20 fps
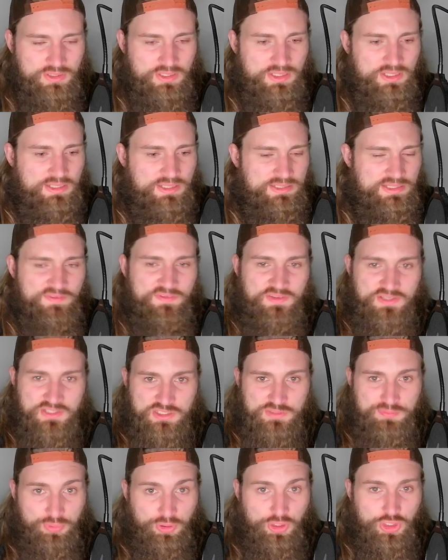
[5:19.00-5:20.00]
defense is
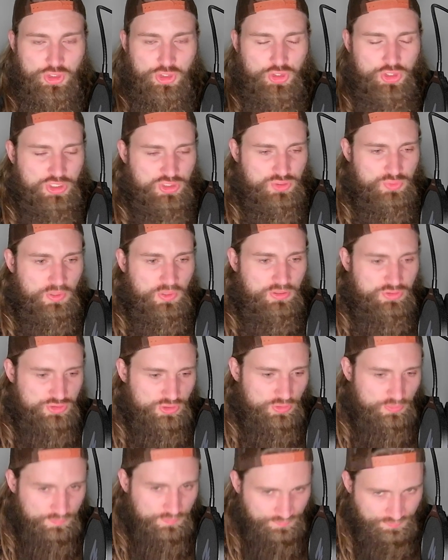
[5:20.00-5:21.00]
pretty good as well.
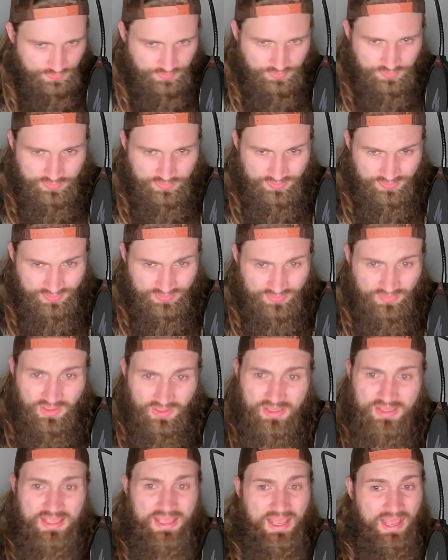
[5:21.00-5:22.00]
So
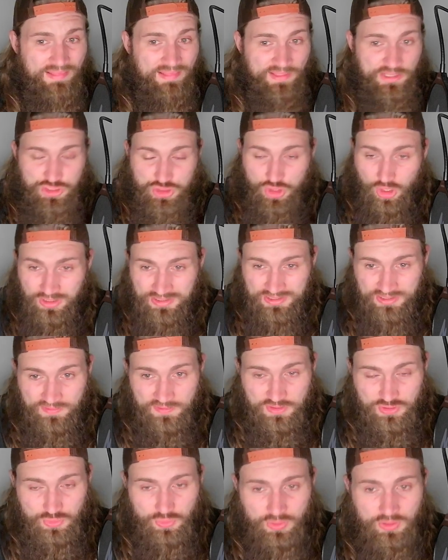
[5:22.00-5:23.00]
I like Jousset in
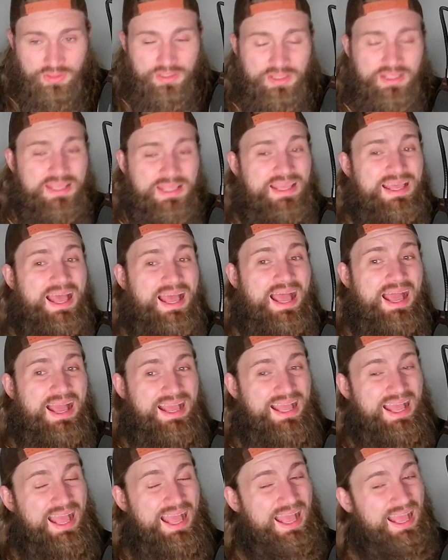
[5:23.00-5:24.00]
this one.
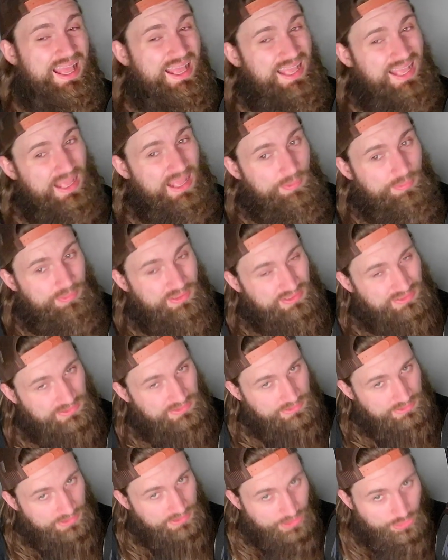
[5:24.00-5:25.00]
I'm a
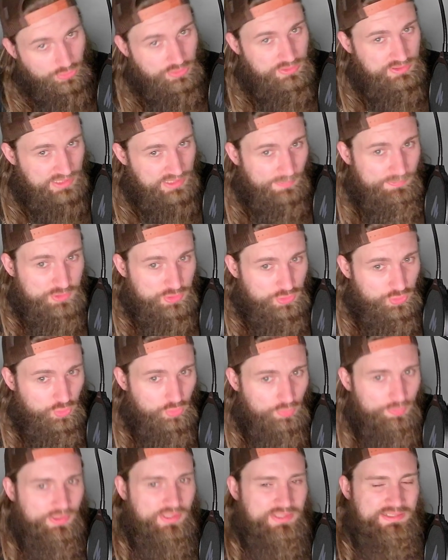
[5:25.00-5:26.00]
little skeptical
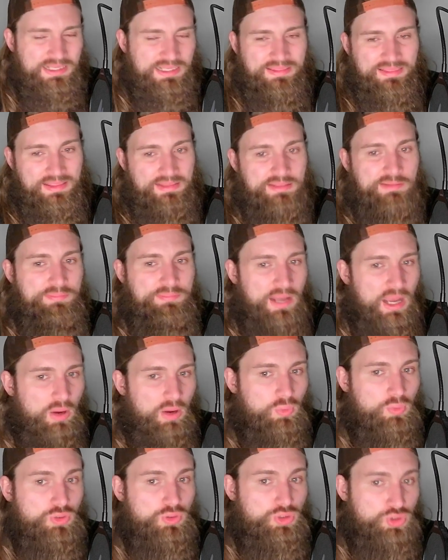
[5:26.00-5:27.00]
because I think the
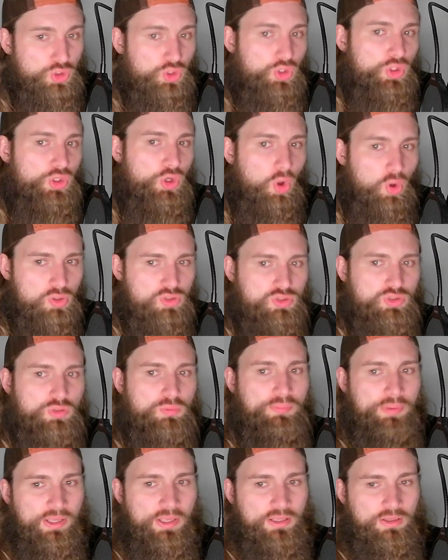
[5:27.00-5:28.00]
power could also
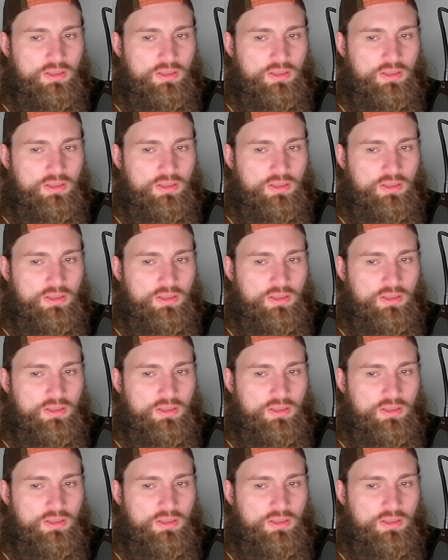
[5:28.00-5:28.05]
pick